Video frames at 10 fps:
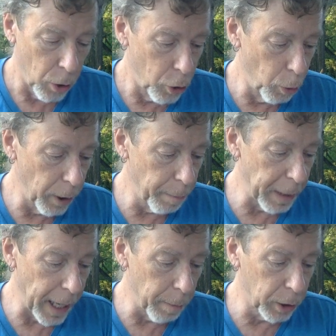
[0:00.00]
you would have
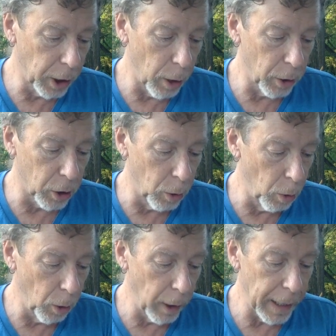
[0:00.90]
been able to go to
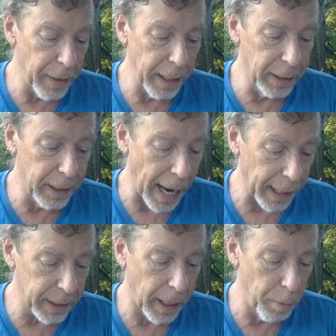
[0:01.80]
school the
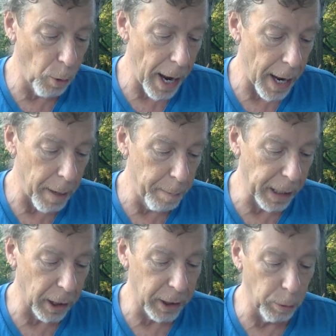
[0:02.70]
exact same way
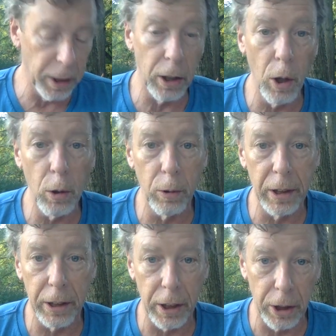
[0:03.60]
because it was a local
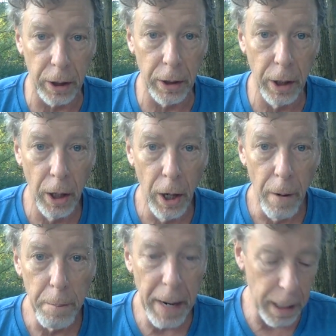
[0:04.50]
decision
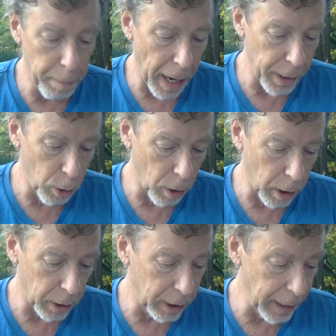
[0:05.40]
made by your
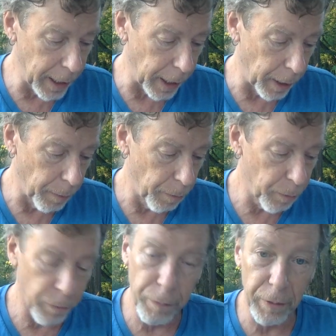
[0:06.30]
city
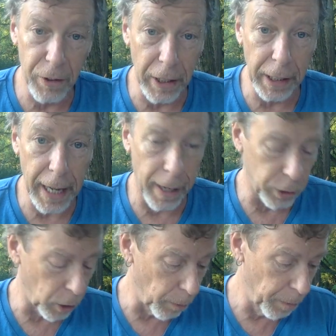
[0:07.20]

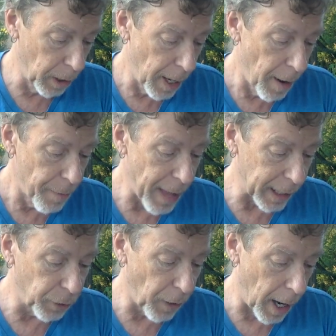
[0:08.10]
council.
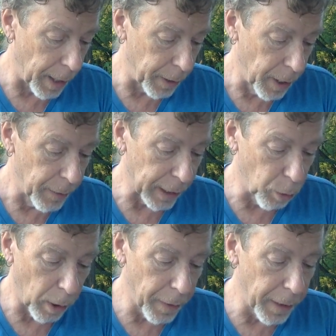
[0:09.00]
That's fine. That's
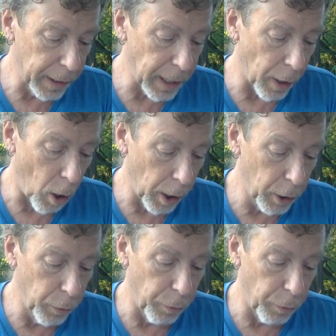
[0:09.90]
one of the things I argued